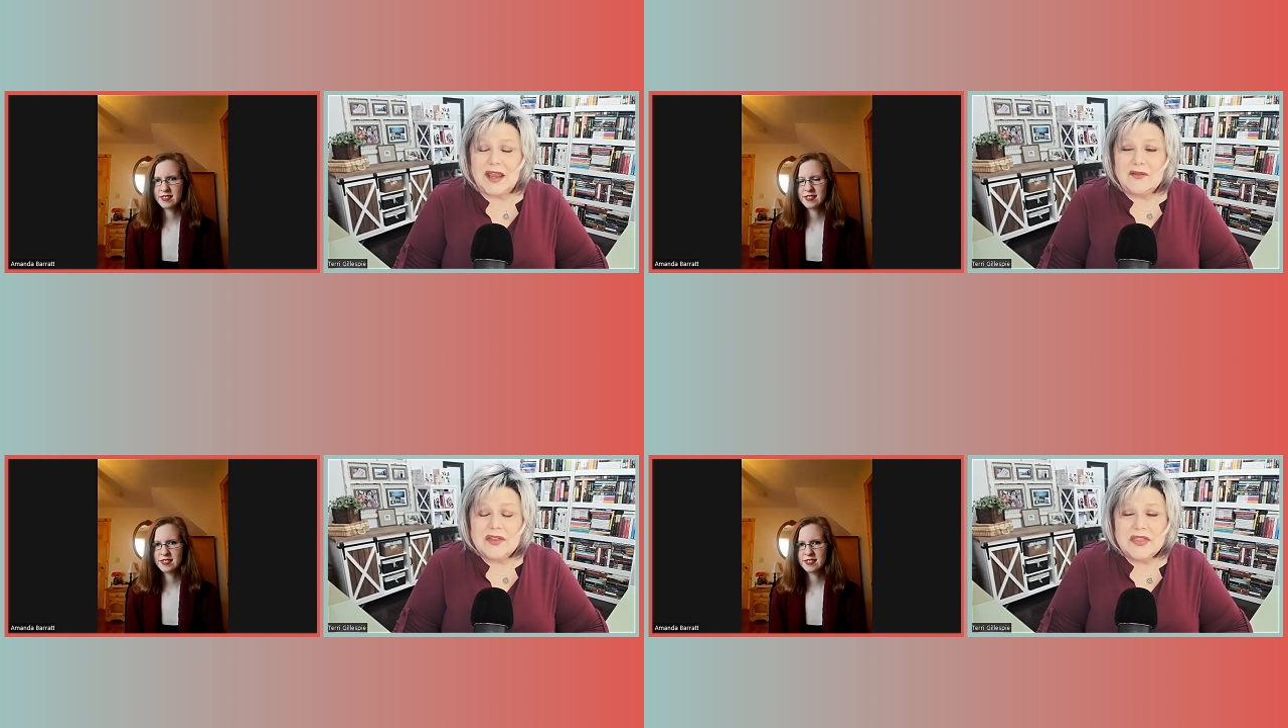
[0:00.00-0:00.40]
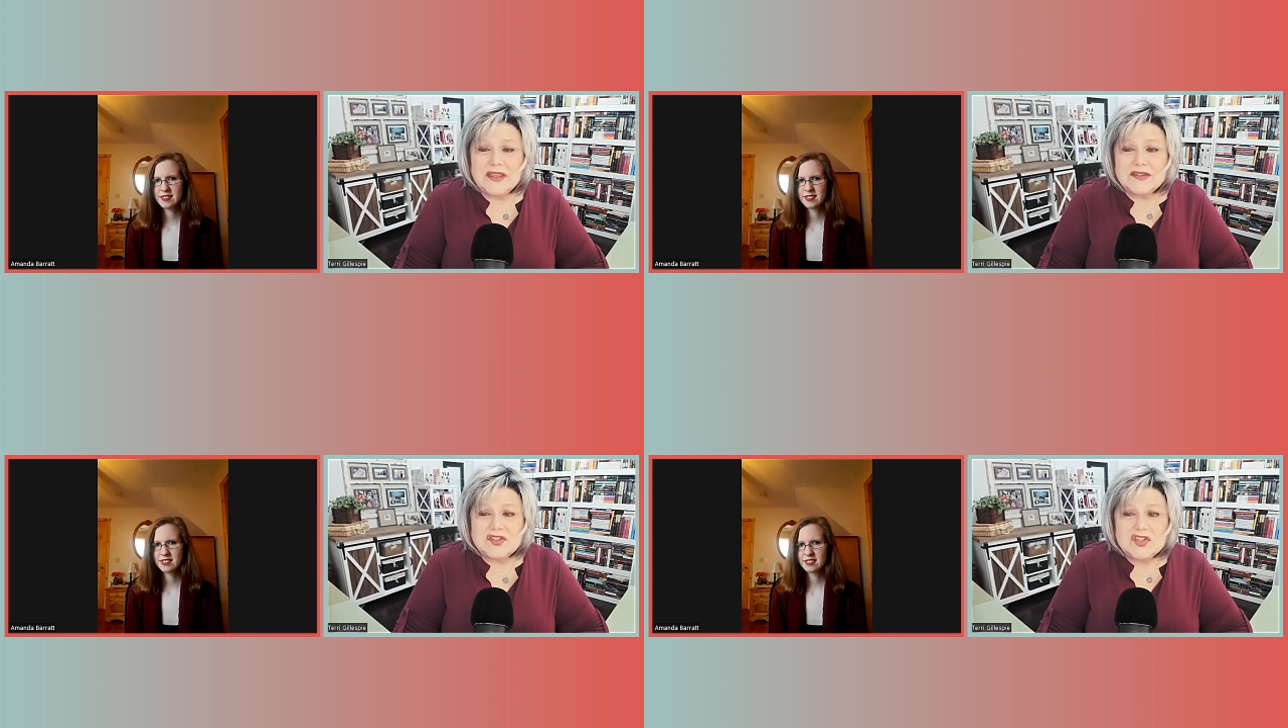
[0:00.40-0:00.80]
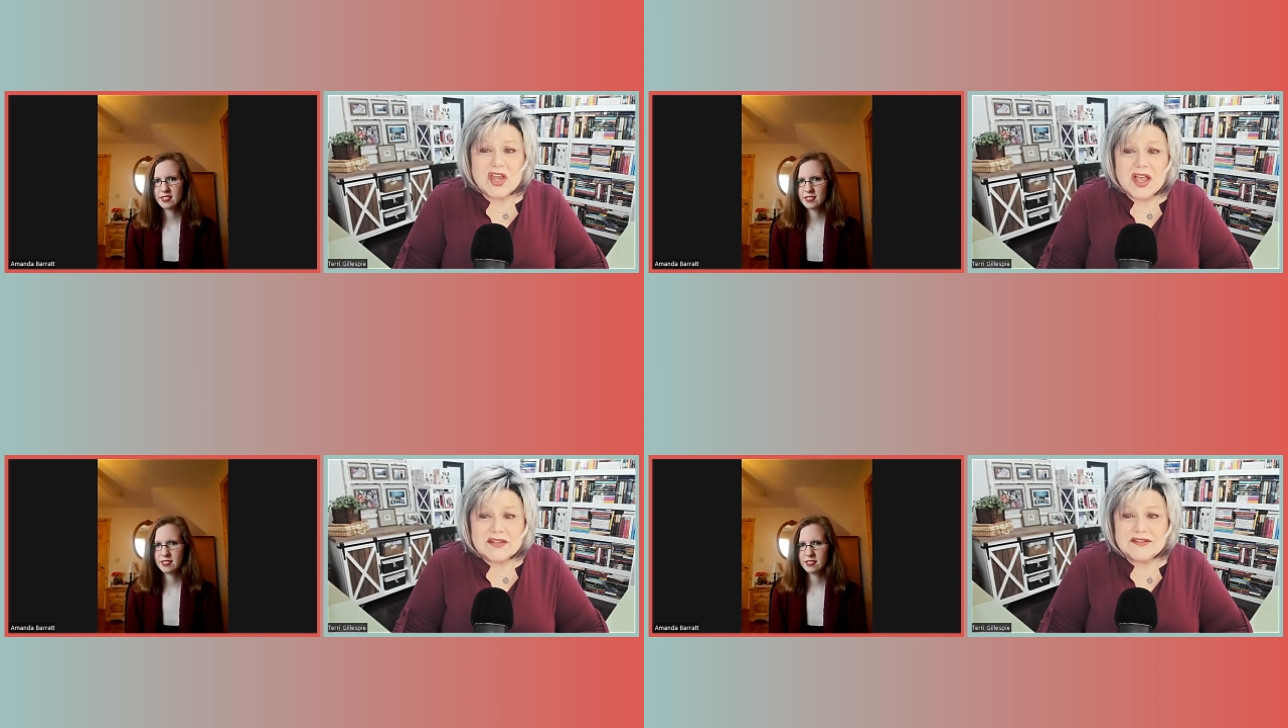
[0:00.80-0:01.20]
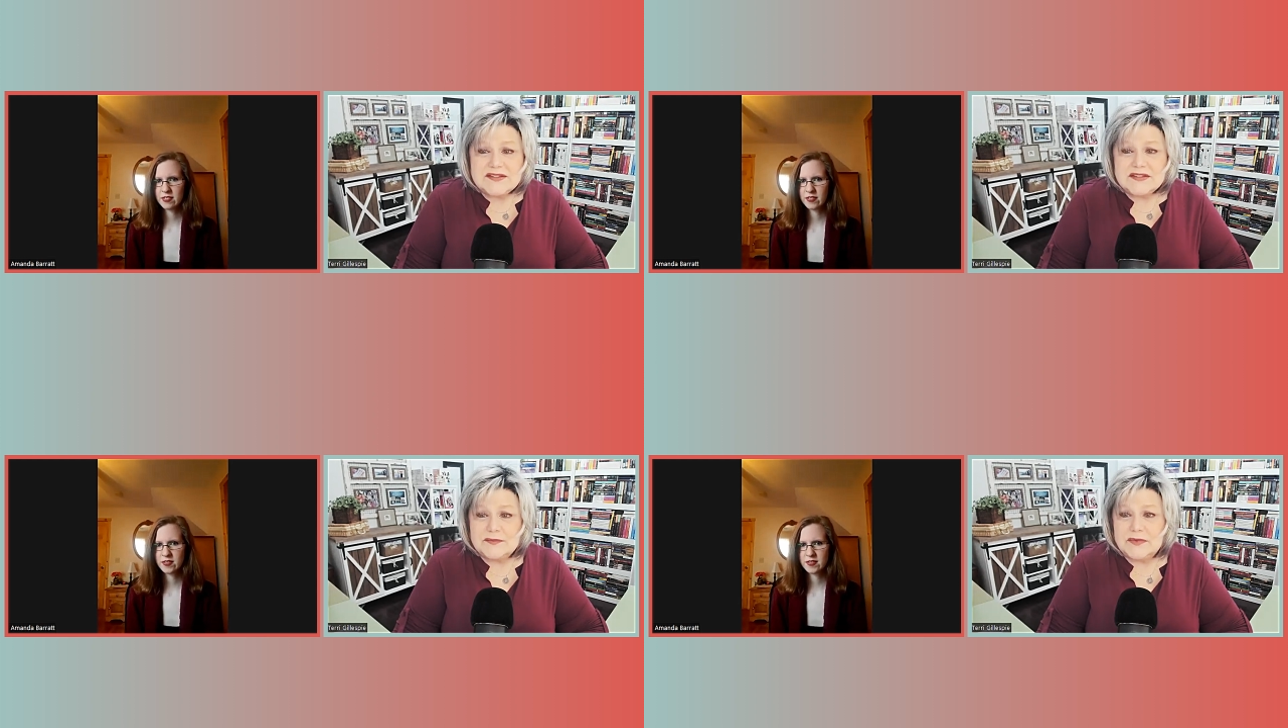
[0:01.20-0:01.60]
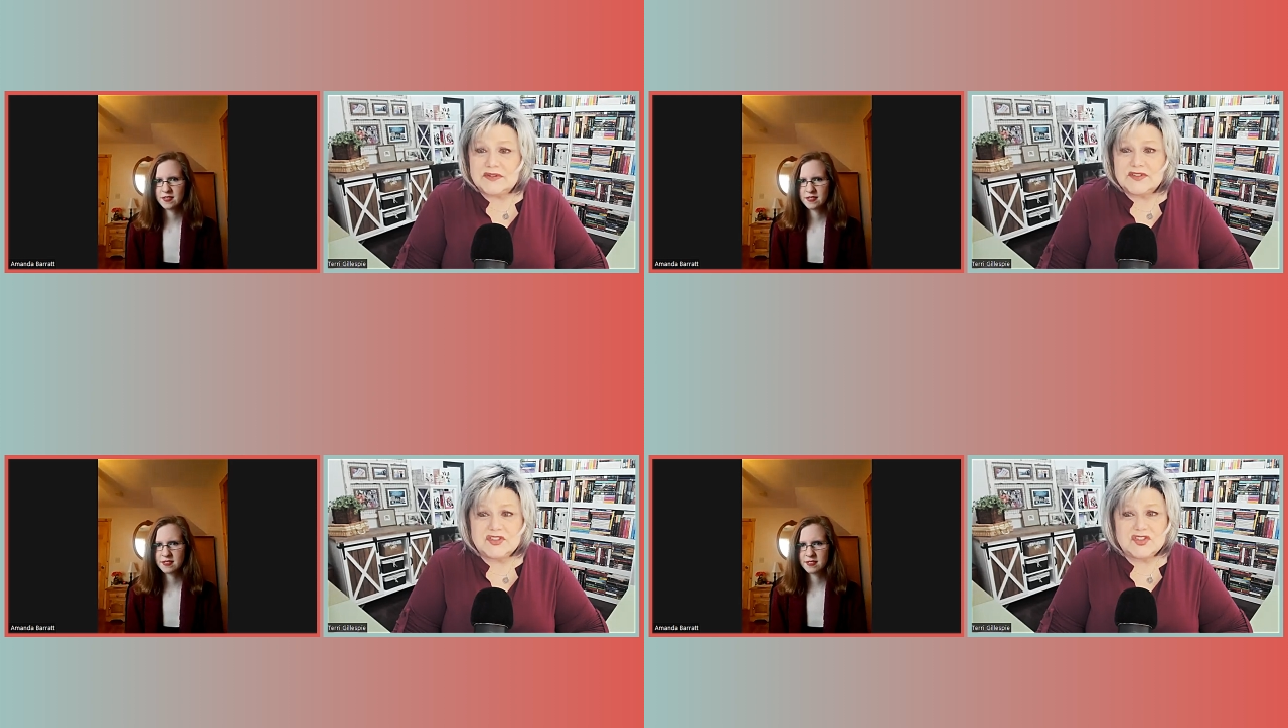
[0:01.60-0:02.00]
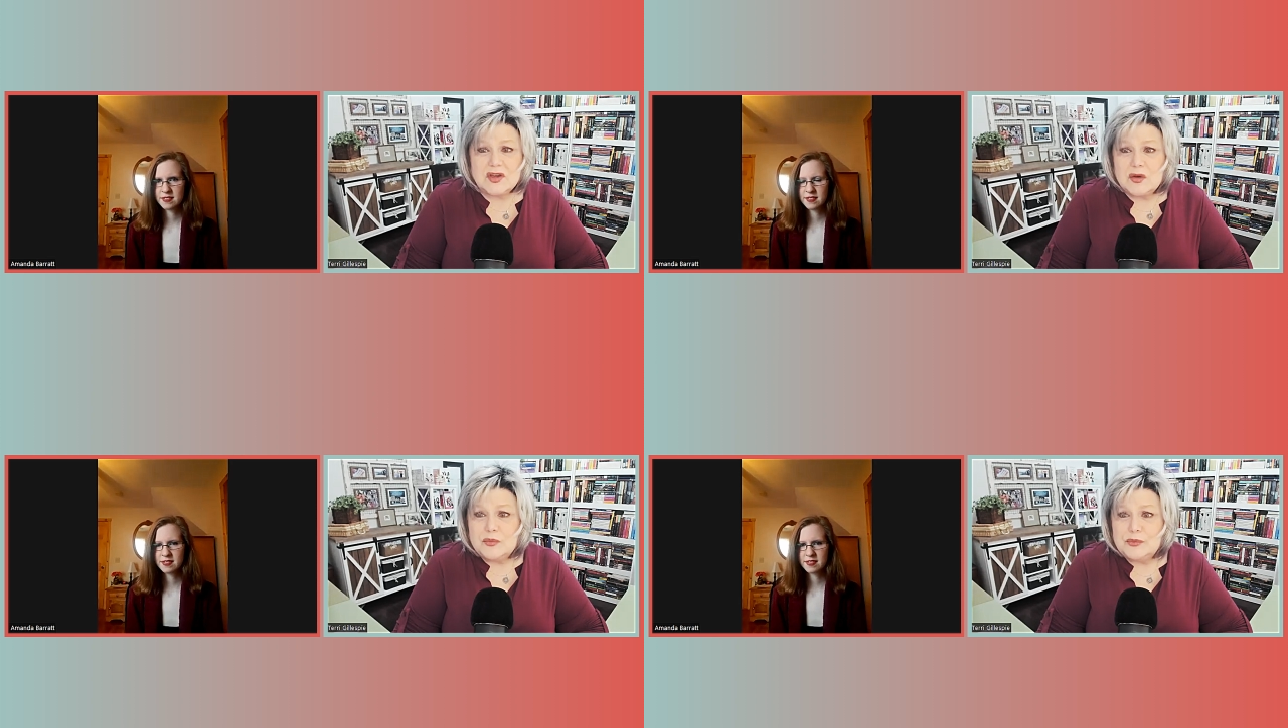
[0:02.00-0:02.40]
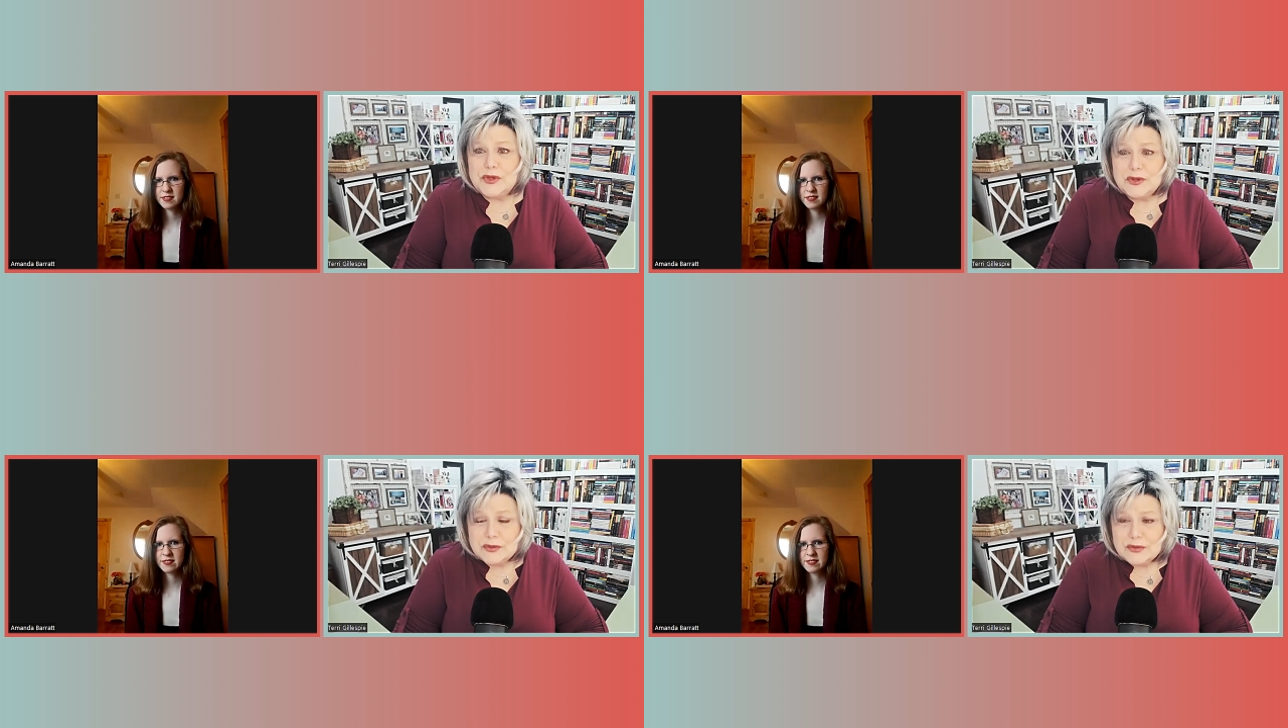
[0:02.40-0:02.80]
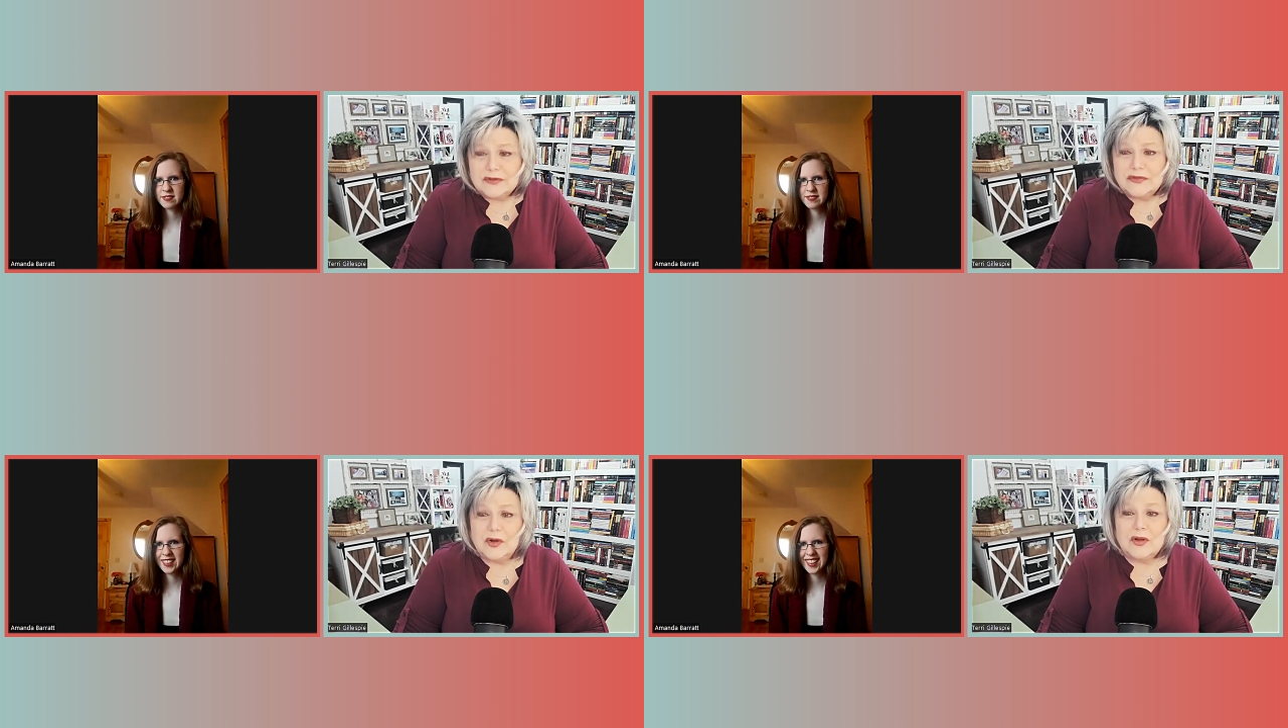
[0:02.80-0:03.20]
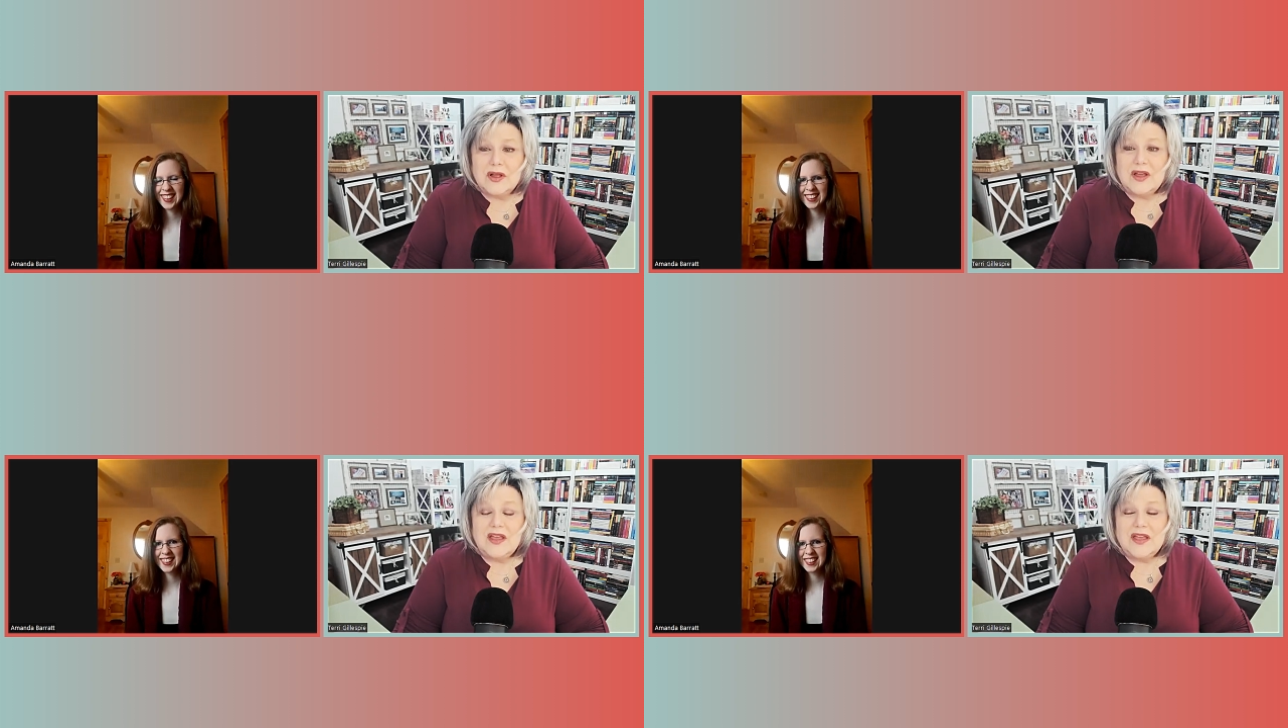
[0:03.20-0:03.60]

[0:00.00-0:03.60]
everything just so beautiful.